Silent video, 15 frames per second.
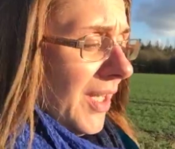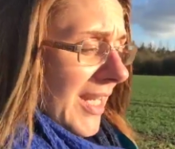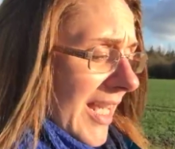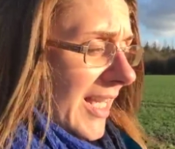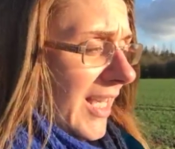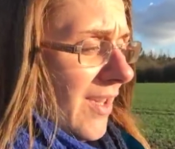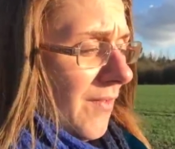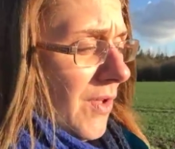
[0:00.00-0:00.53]
at it
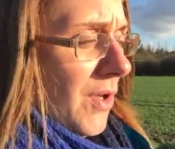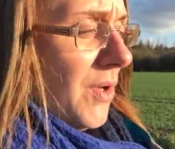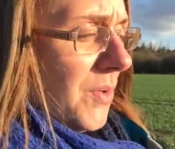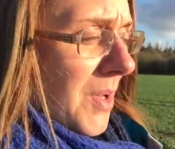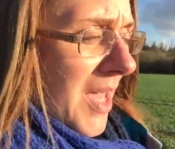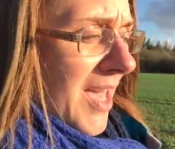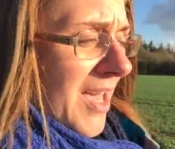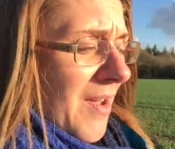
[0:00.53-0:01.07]
and give you
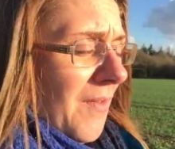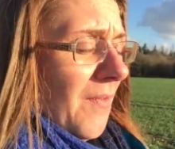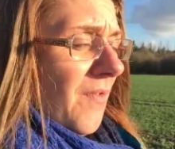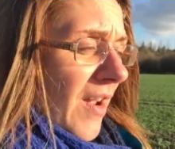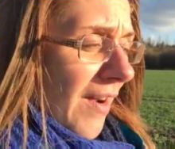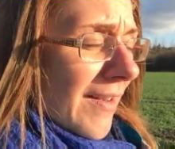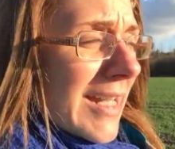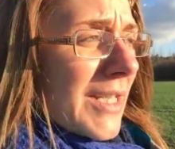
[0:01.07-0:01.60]

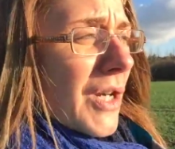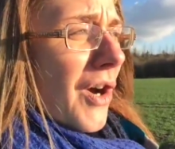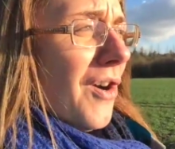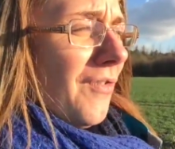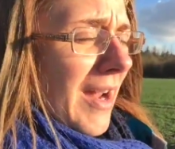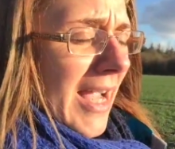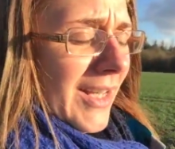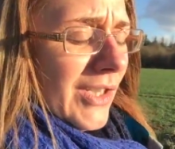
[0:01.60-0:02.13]
very
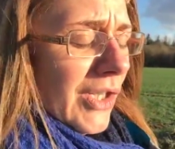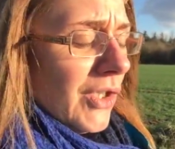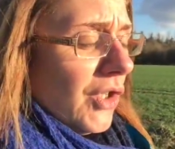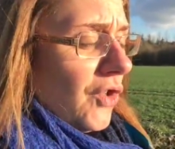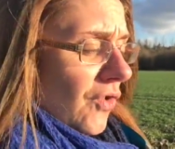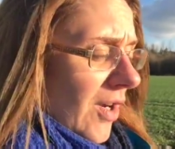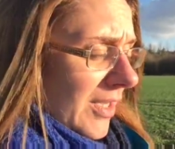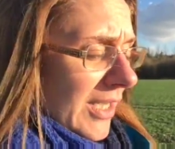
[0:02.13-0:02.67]
direct
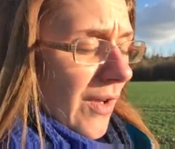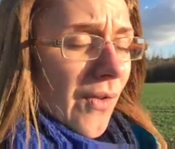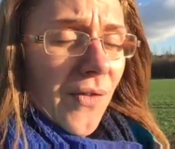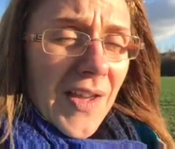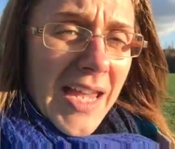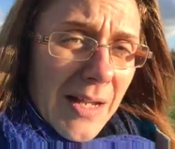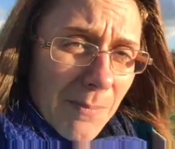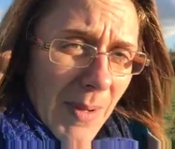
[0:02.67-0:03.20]
constructive
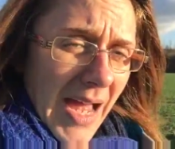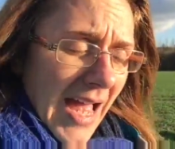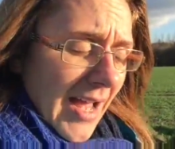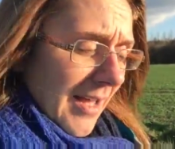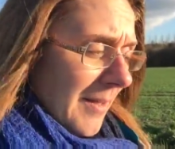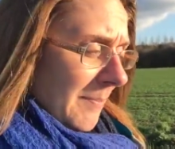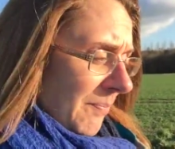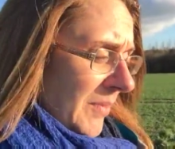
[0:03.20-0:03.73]

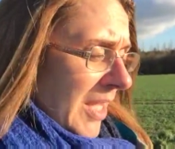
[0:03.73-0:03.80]
feedback,